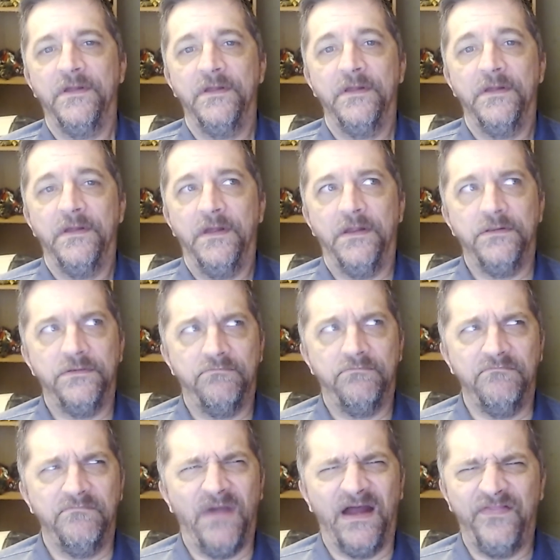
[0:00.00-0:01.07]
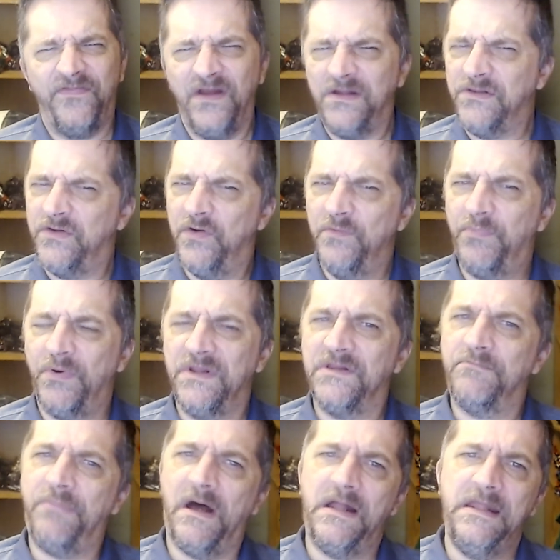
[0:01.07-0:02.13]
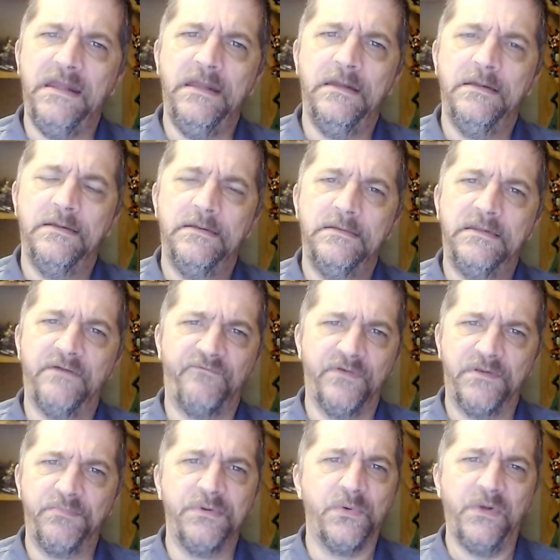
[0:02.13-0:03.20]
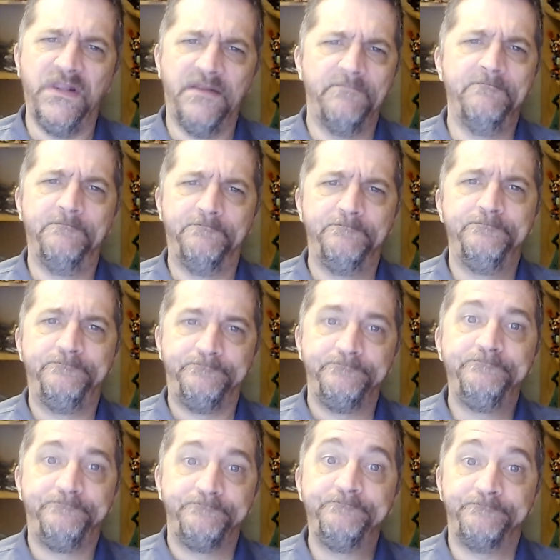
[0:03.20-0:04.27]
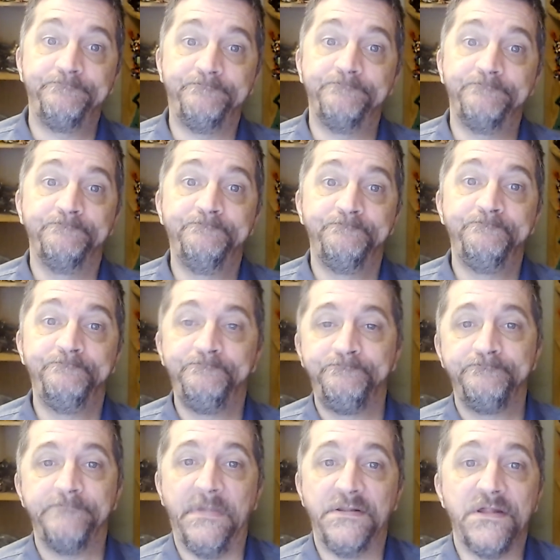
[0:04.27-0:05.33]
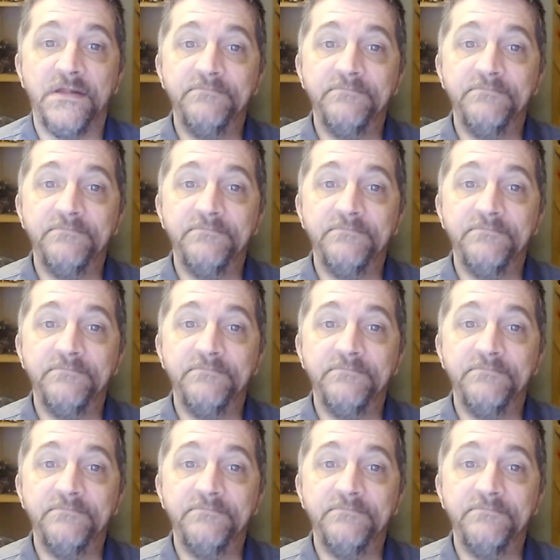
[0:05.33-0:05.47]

and I think 2 points of body difference between them. That's it.